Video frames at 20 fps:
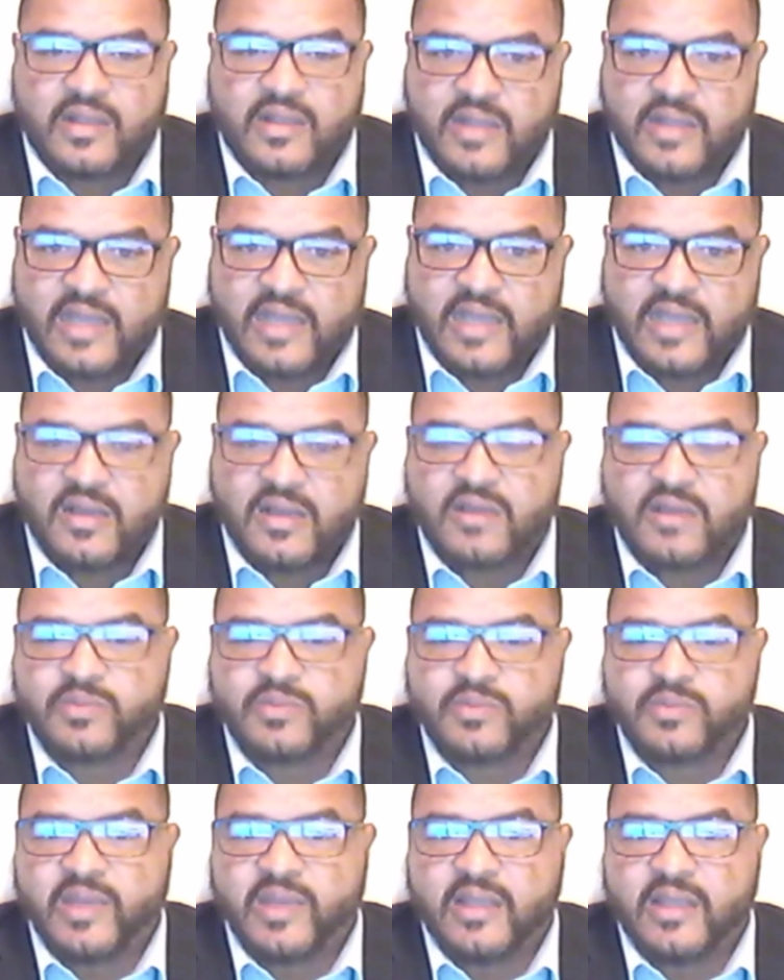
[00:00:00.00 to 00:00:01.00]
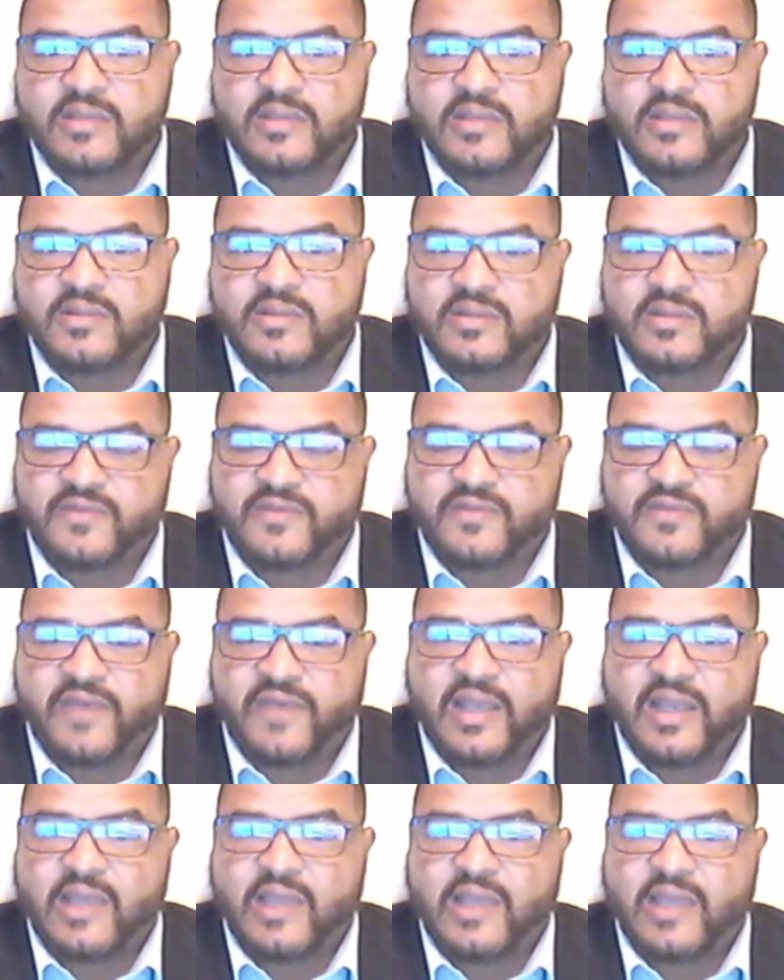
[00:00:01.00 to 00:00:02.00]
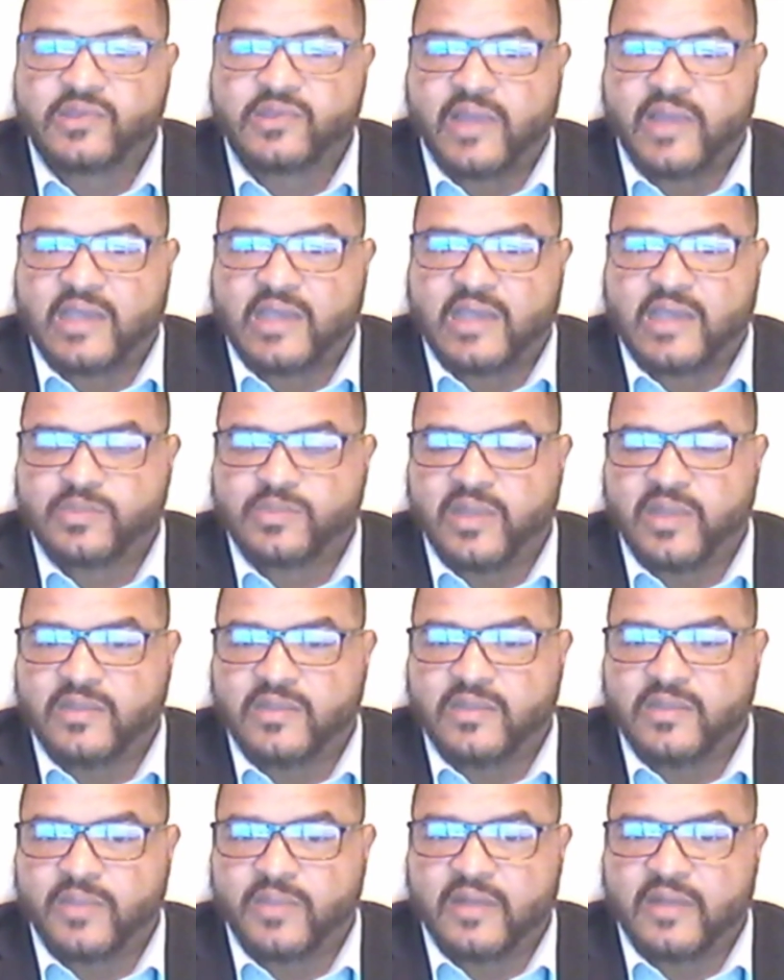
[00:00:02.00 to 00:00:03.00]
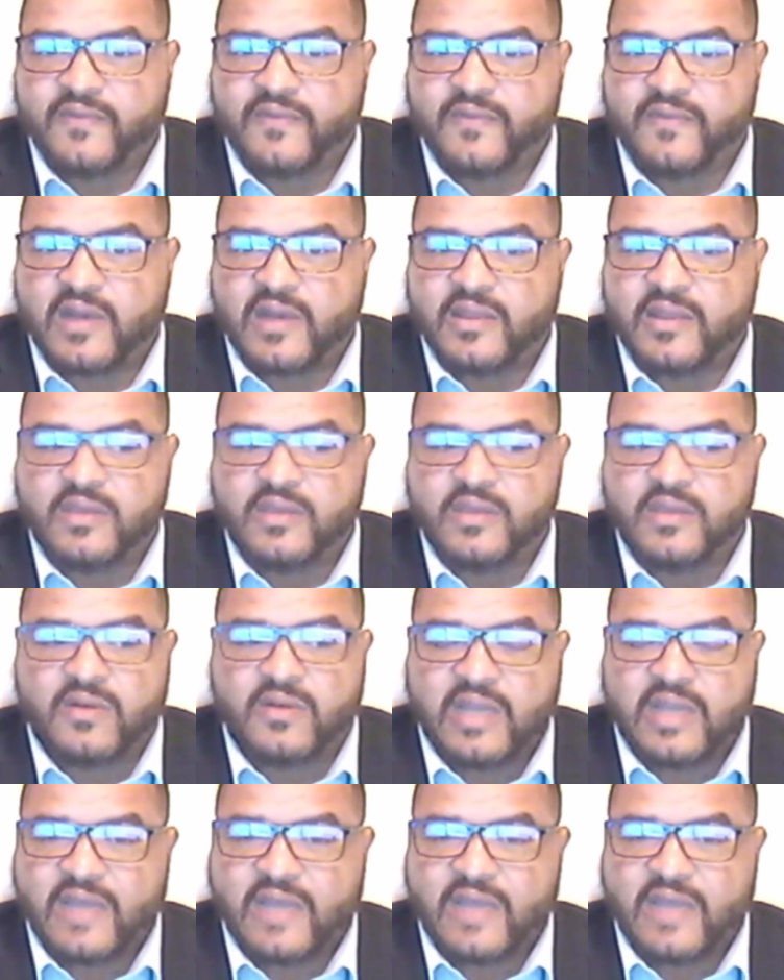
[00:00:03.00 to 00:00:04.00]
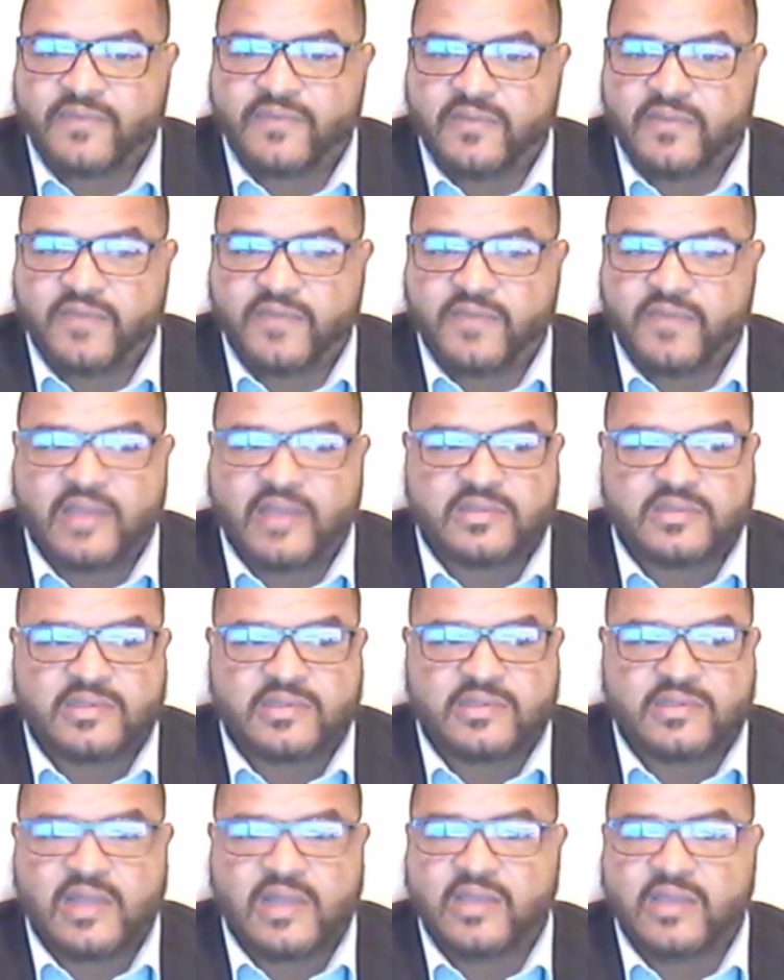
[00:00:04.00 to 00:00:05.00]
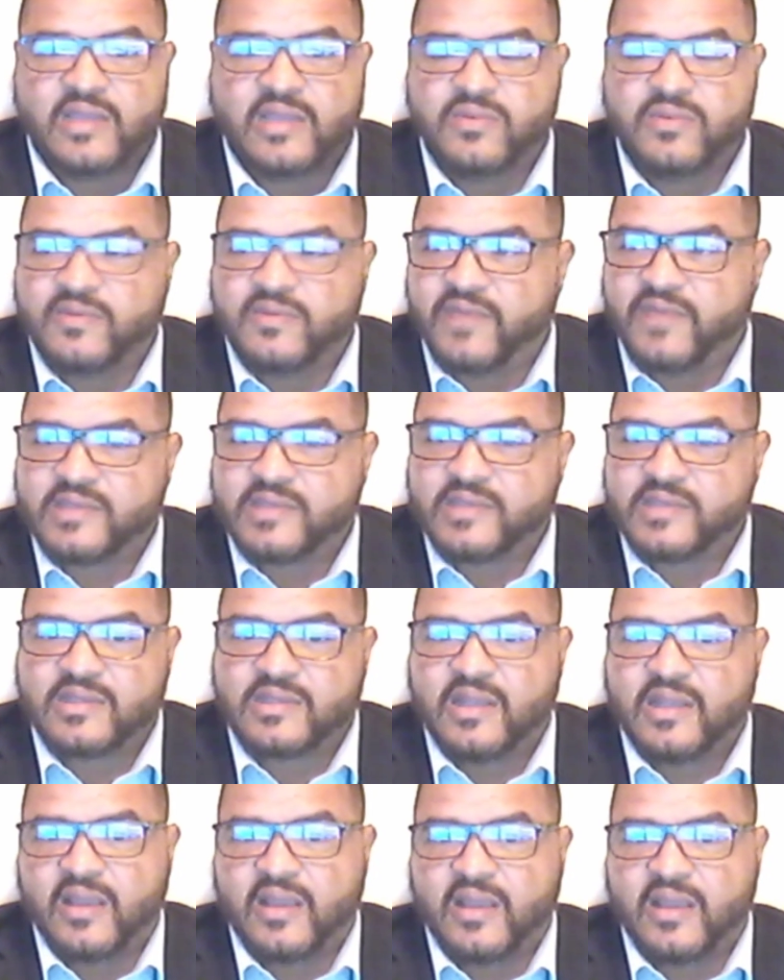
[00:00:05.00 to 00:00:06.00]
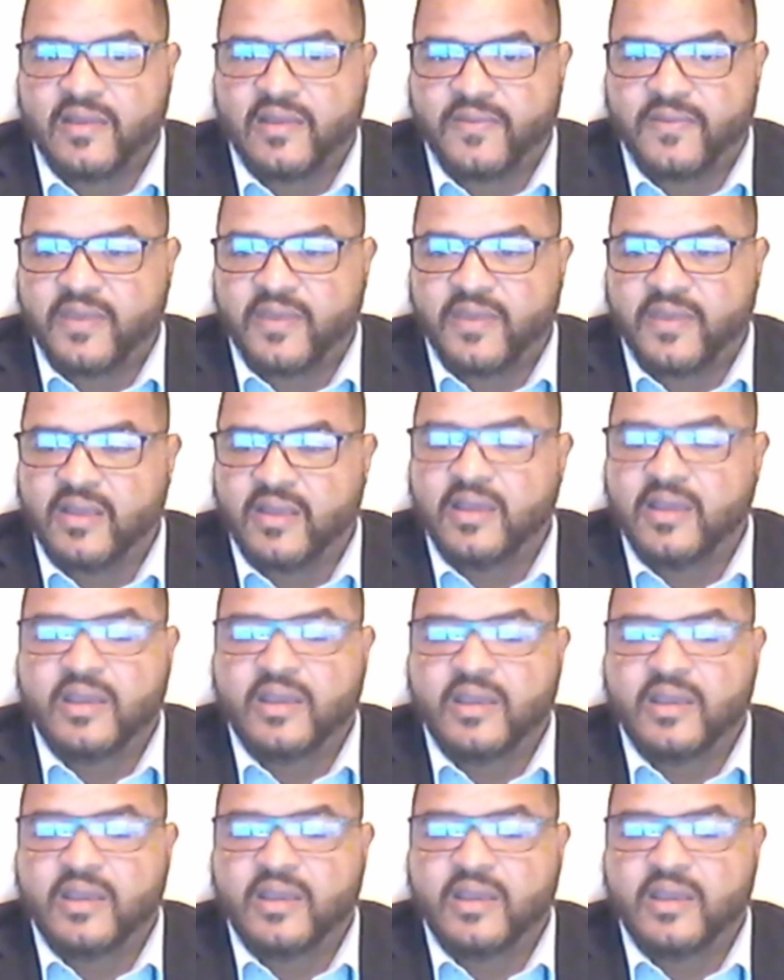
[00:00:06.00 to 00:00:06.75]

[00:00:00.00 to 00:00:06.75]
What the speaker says: That costs money. So there's a financial aspect of being a father. You're going to have to invest, just like you invest in any other thing.